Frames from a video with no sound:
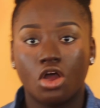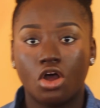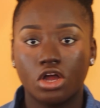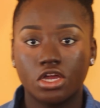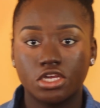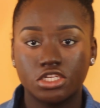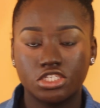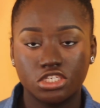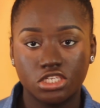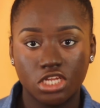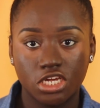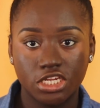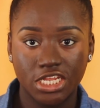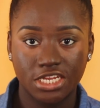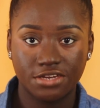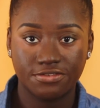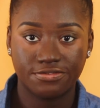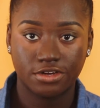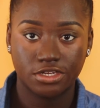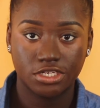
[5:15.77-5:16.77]
Okay, so now
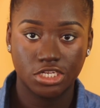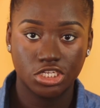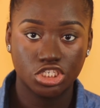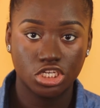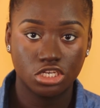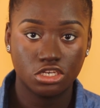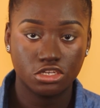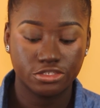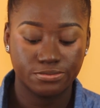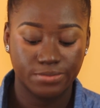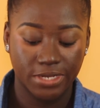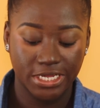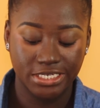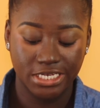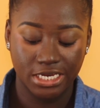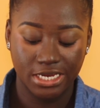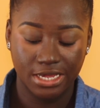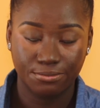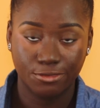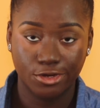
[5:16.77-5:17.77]
that the foundation looks
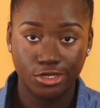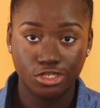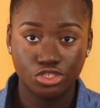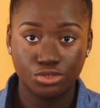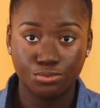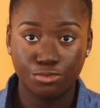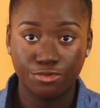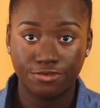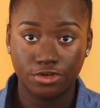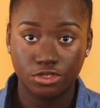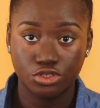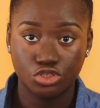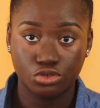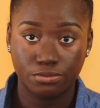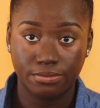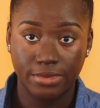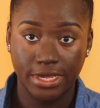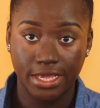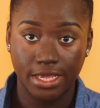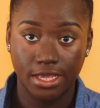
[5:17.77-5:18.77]
blended, I'm going to move on to
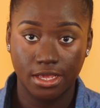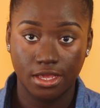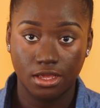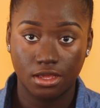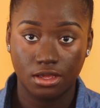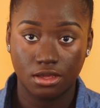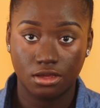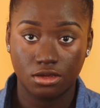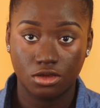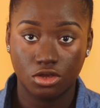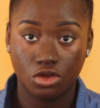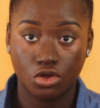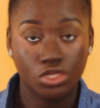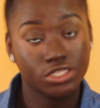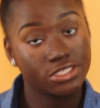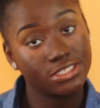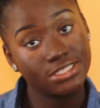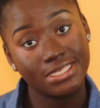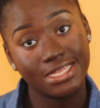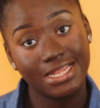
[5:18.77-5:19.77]
my
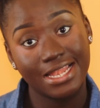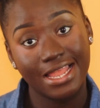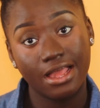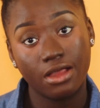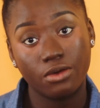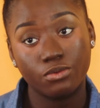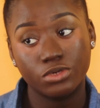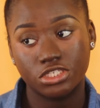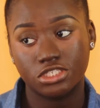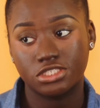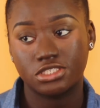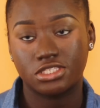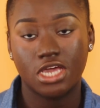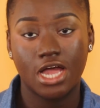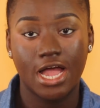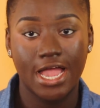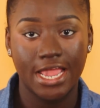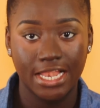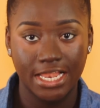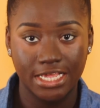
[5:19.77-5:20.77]
concealer, which is the
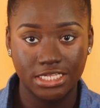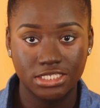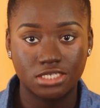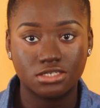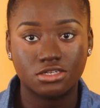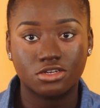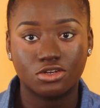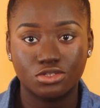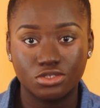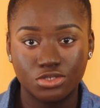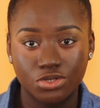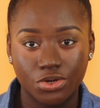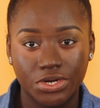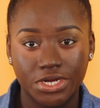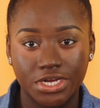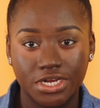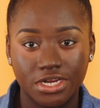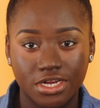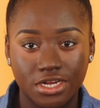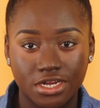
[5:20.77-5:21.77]
highlight and contour.
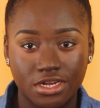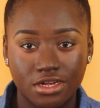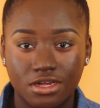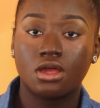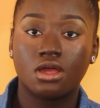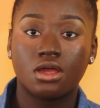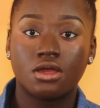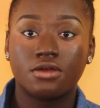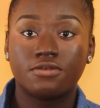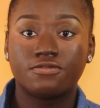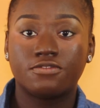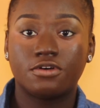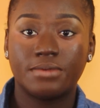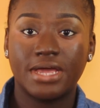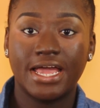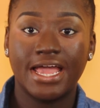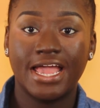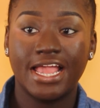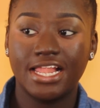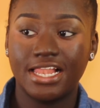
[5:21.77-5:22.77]
For my
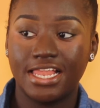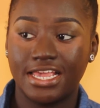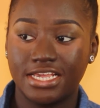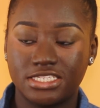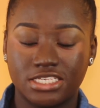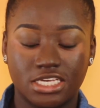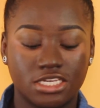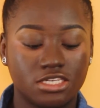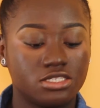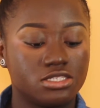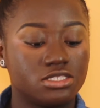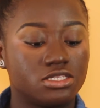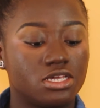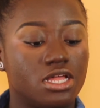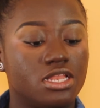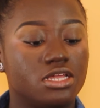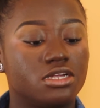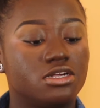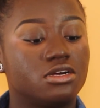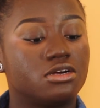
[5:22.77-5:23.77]
highlight, I use the
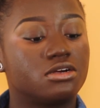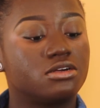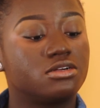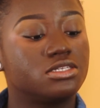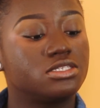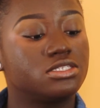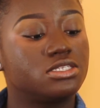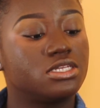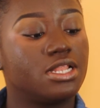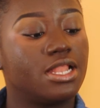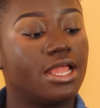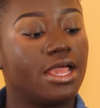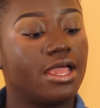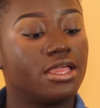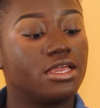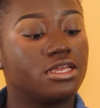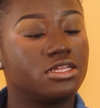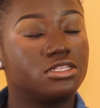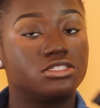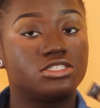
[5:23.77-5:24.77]
LA Girl concealer
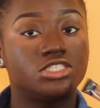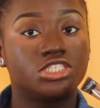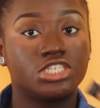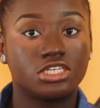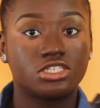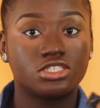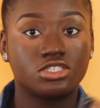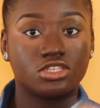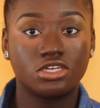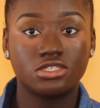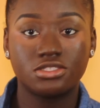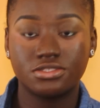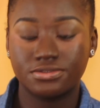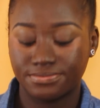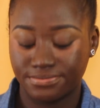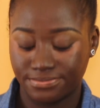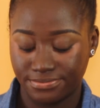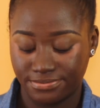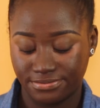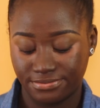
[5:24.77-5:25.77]
in Chestnut,
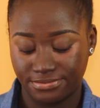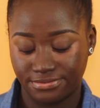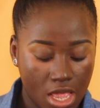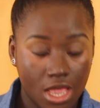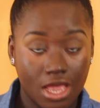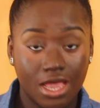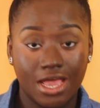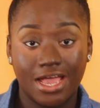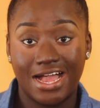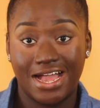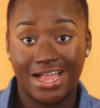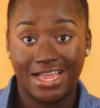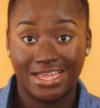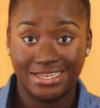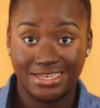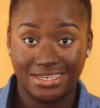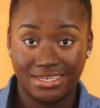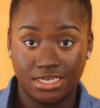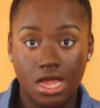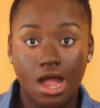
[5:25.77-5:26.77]

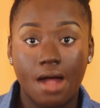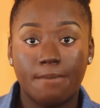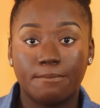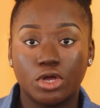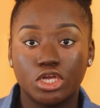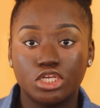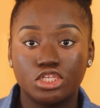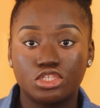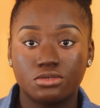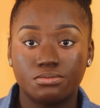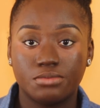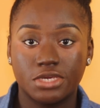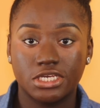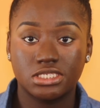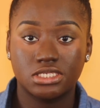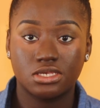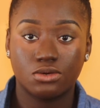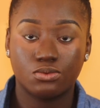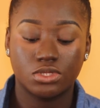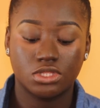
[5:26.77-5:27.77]
and I'm going to
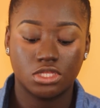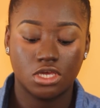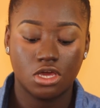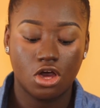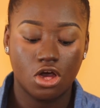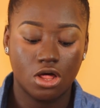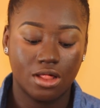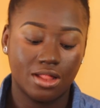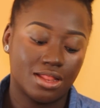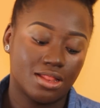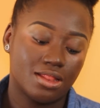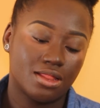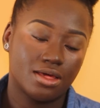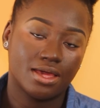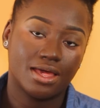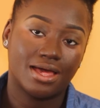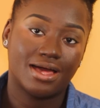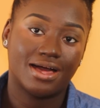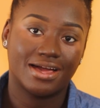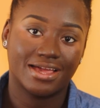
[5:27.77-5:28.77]
mix it with the oil
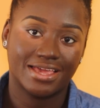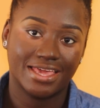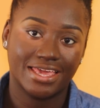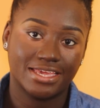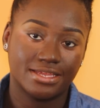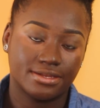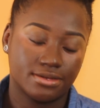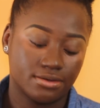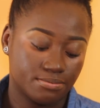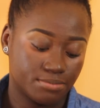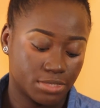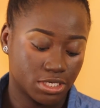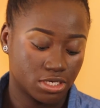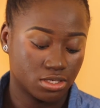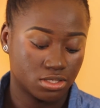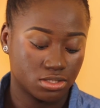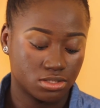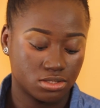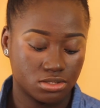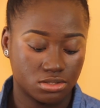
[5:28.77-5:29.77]
again
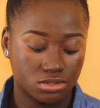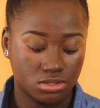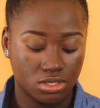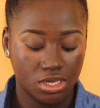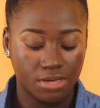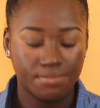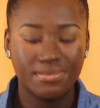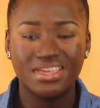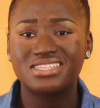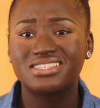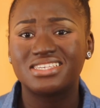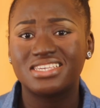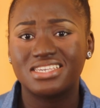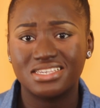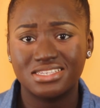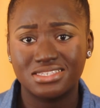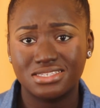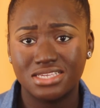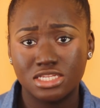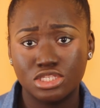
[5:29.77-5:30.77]
because it makes it
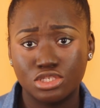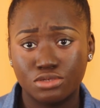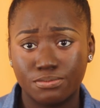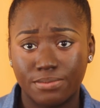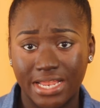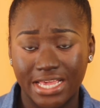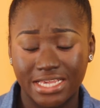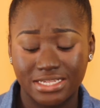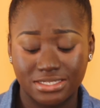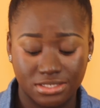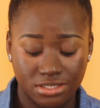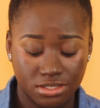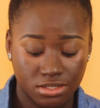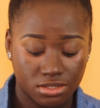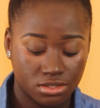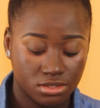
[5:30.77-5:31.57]
easier to blend.